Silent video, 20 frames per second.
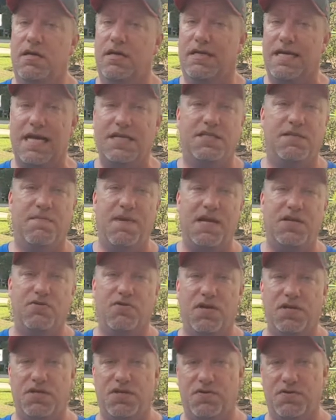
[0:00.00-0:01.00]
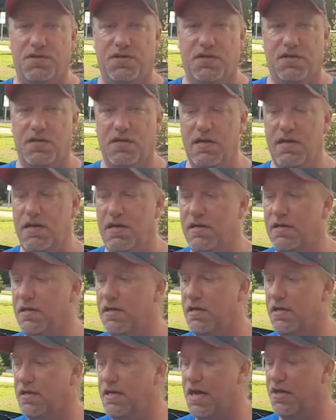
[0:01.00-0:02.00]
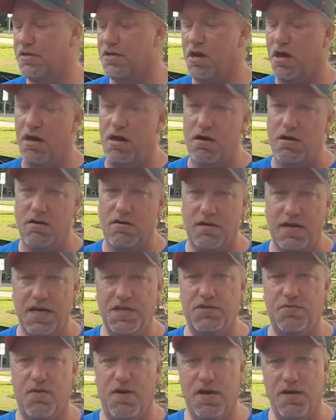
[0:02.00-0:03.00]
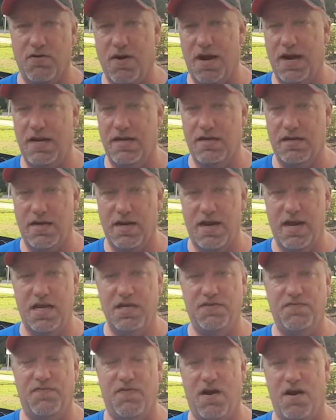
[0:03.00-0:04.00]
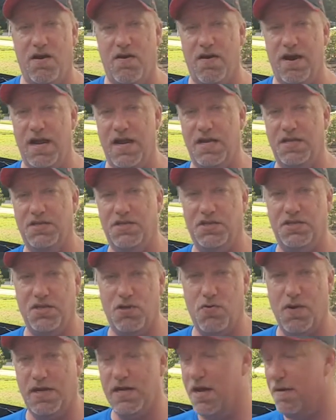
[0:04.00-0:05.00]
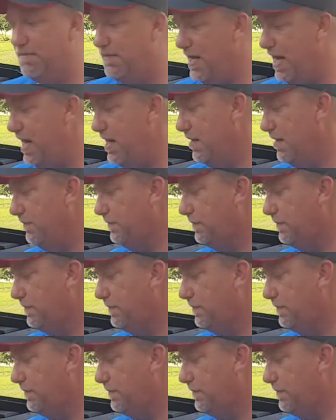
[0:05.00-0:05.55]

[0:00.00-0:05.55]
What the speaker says: got some major issues. Now the car, it's running great. As far as just a quick update,